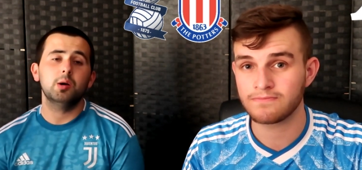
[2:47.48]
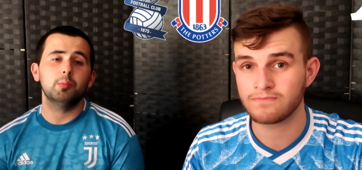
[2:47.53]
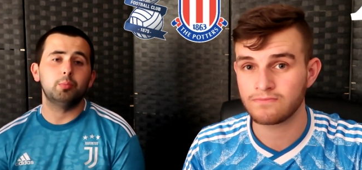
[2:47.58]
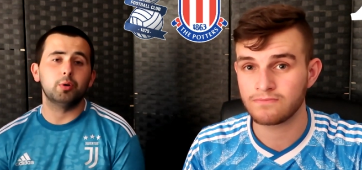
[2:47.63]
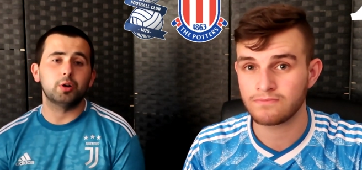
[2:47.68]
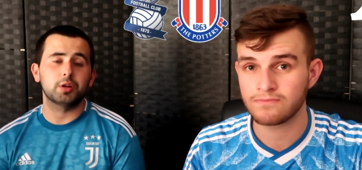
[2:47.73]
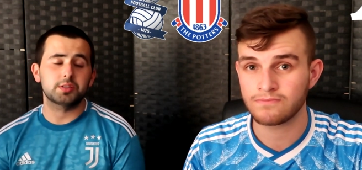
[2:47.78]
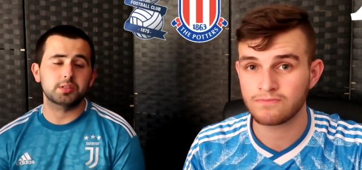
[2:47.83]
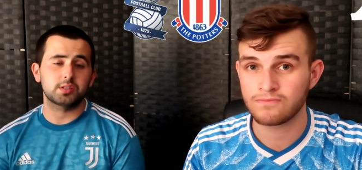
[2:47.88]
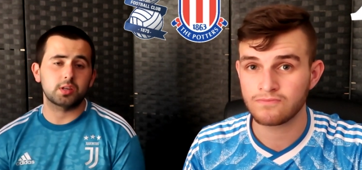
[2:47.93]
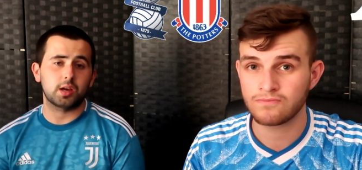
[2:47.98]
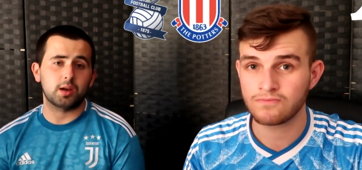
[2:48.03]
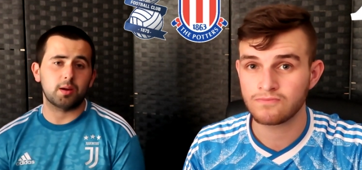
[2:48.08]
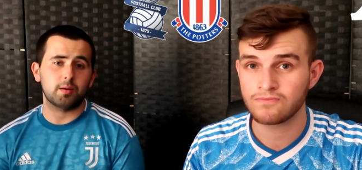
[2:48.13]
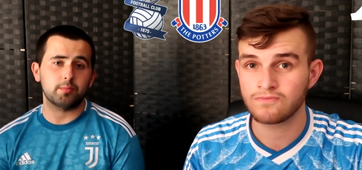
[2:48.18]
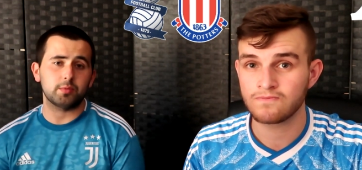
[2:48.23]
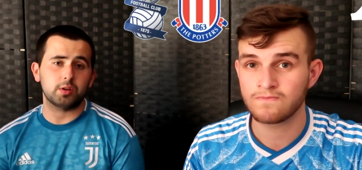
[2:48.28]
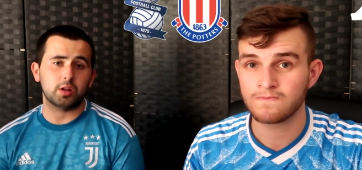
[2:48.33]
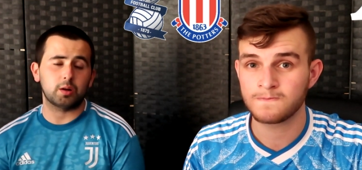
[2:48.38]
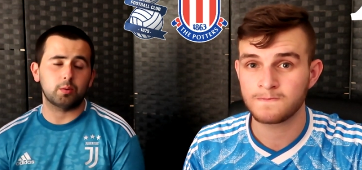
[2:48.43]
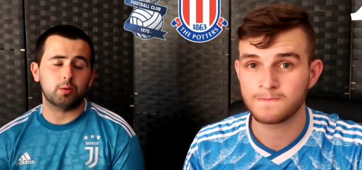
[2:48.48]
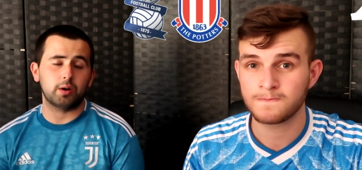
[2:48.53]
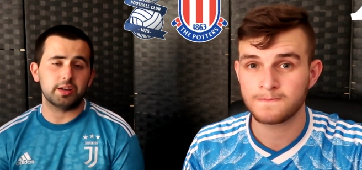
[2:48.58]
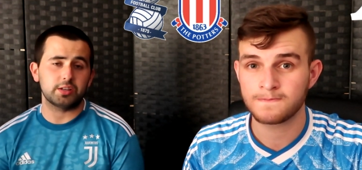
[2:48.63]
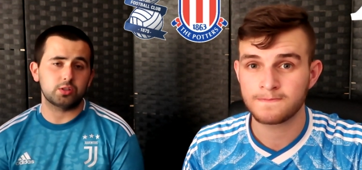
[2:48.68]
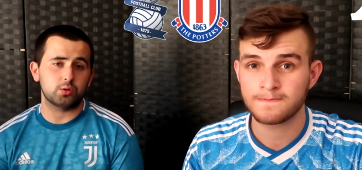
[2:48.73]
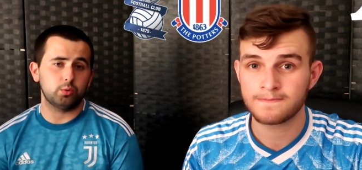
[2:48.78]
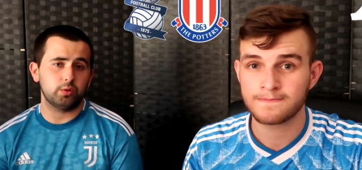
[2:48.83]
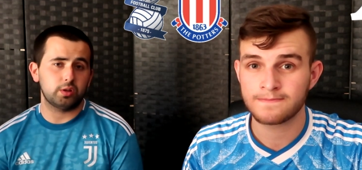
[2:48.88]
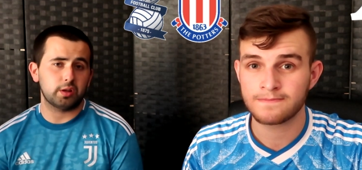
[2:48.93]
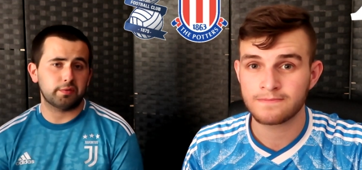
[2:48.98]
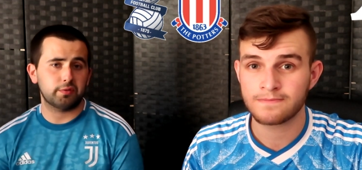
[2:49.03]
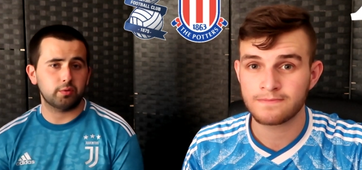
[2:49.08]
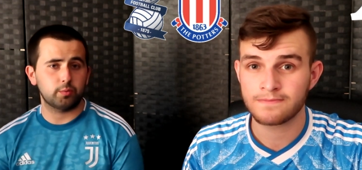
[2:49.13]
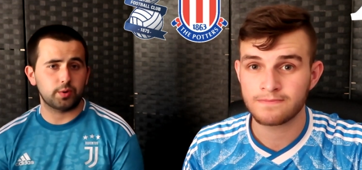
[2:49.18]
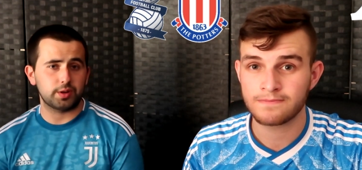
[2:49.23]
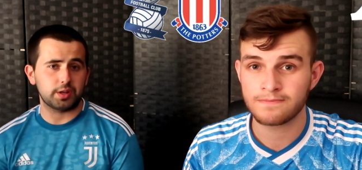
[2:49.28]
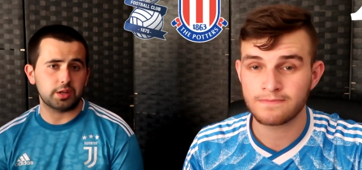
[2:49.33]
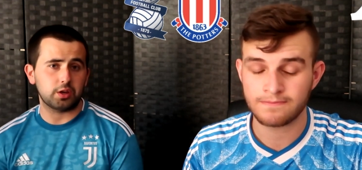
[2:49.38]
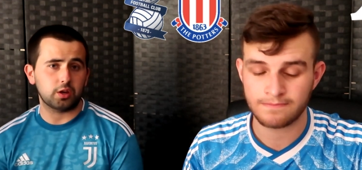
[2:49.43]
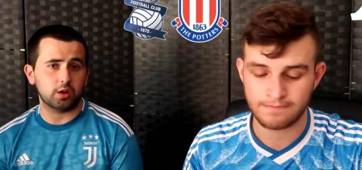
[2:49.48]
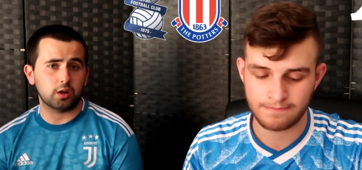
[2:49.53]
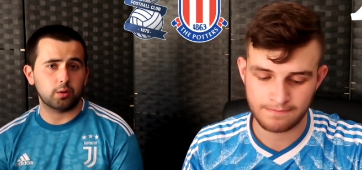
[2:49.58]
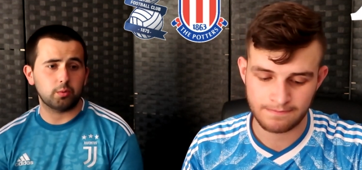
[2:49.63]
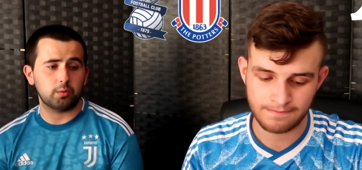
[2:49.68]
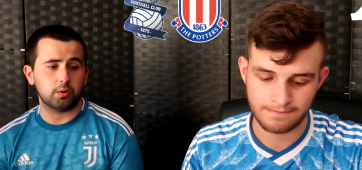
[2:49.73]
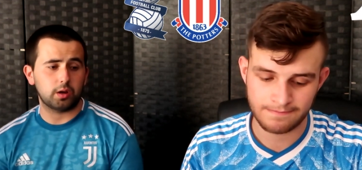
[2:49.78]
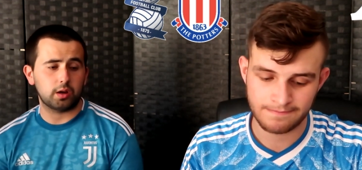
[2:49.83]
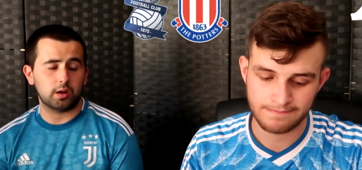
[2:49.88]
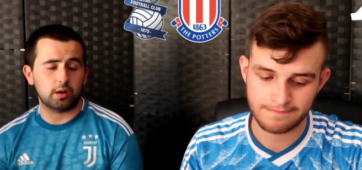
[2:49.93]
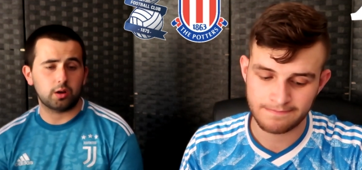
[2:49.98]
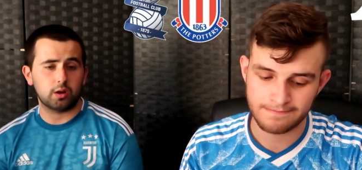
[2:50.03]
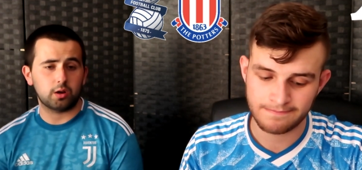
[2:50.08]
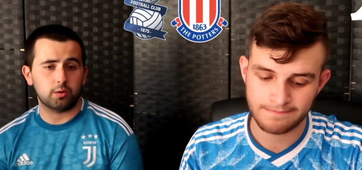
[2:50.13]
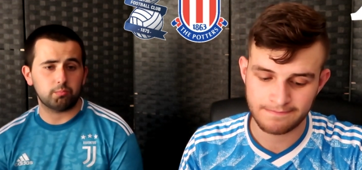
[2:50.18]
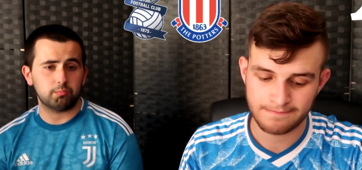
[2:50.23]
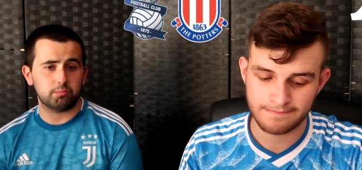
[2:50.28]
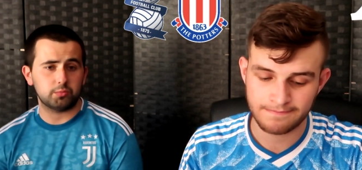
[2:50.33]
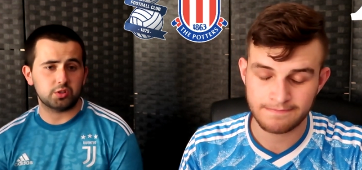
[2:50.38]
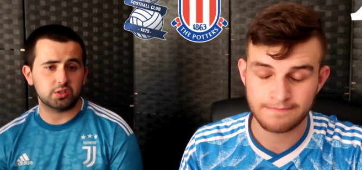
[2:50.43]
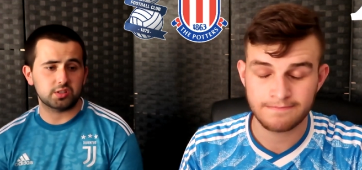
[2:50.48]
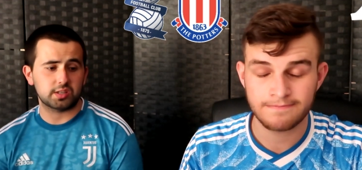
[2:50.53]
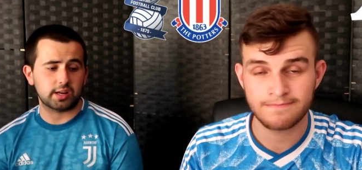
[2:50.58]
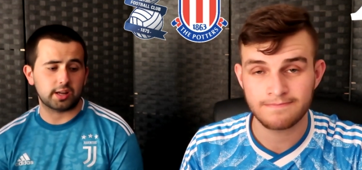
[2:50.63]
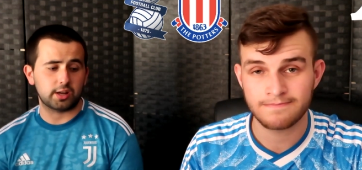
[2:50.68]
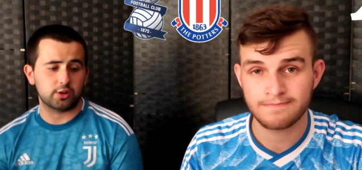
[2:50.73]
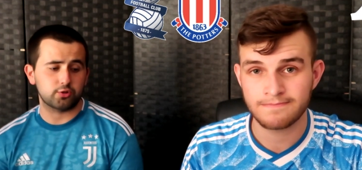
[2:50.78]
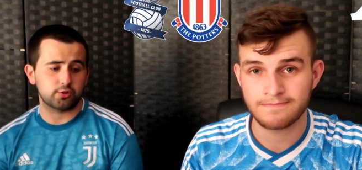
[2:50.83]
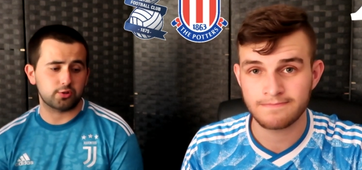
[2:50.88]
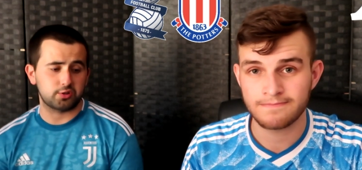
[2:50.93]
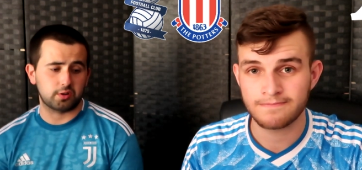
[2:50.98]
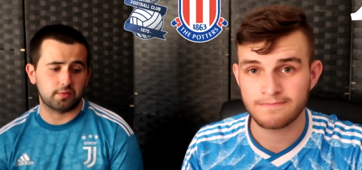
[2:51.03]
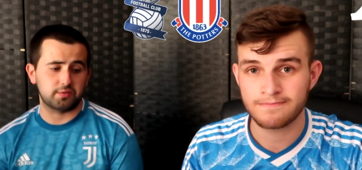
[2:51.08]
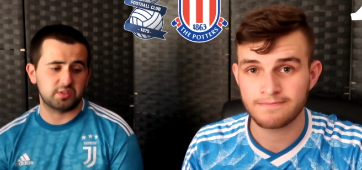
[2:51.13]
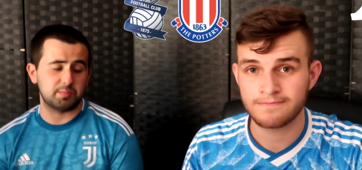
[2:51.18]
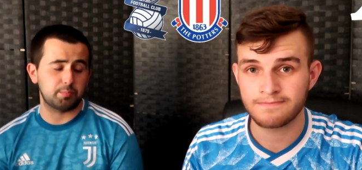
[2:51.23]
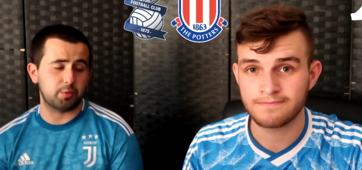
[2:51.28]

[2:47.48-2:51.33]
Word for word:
Speaker 1: but um, you know what? It's all different when you go uh, to St Andrews, and obviously